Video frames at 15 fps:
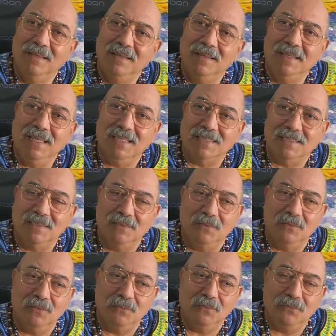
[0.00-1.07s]
Yes,
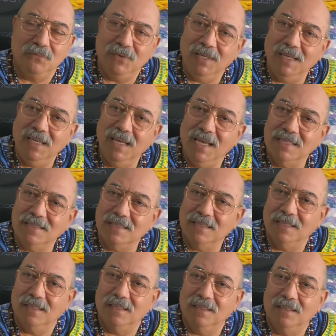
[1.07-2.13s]
we as
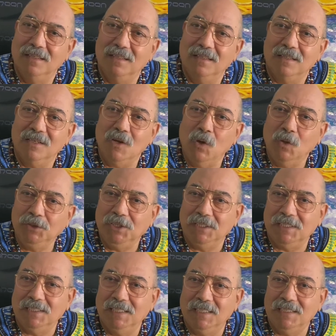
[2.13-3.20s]

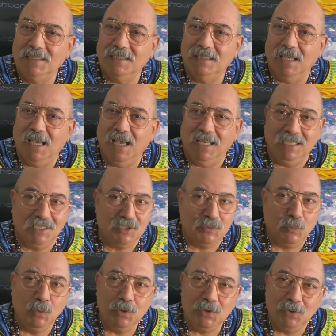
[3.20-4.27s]
consciousness and
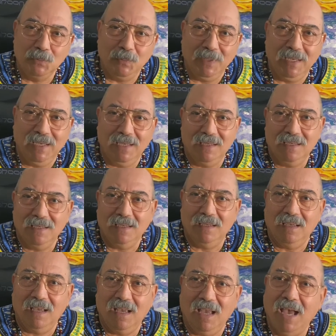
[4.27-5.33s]
spiritual being
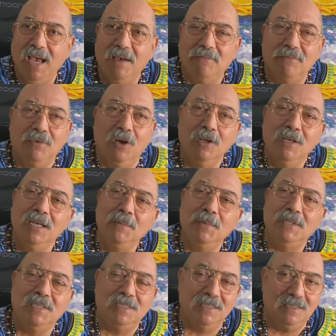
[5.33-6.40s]
have
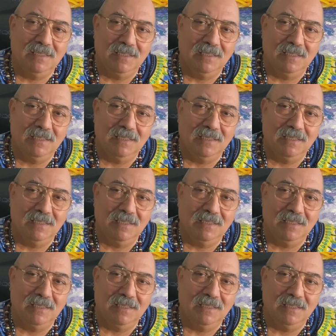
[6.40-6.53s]
unlimited